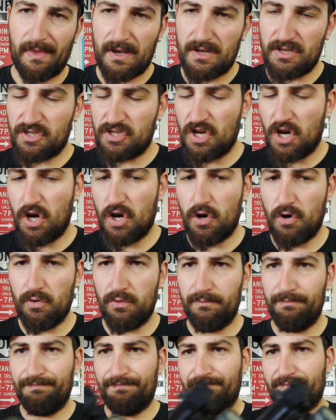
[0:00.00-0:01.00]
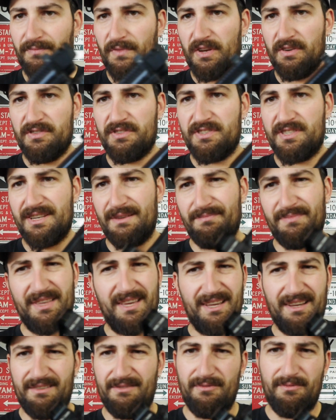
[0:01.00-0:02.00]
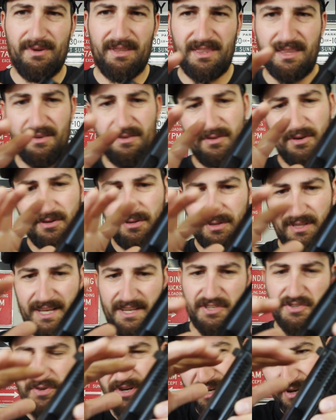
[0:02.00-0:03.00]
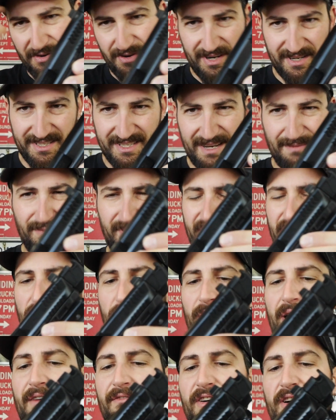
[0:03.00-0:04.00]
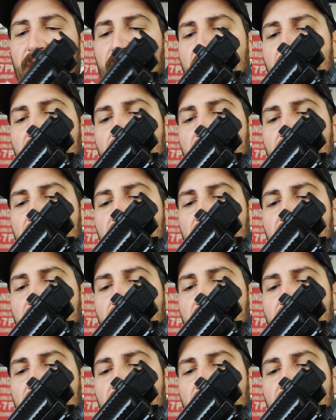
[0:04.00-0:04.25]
So there's something with your whole like trigger assembly or whatever.